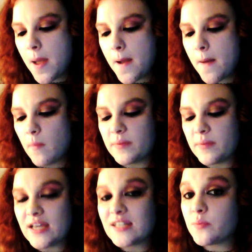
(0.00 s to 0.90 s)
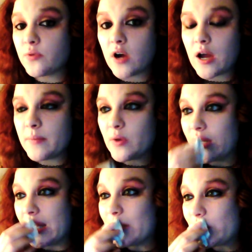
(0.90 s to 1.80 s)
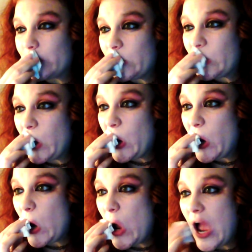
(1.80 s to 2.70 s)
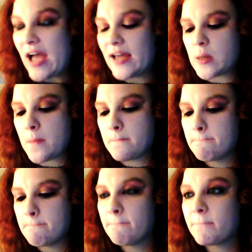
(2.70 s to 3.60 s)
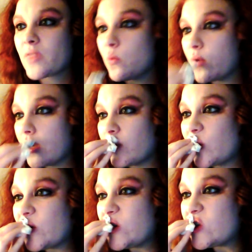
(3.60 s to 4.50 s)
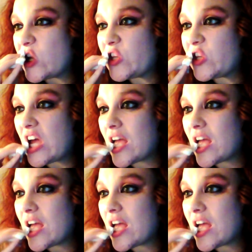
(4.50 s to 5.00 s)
would be to prime your lips, and we have already done that,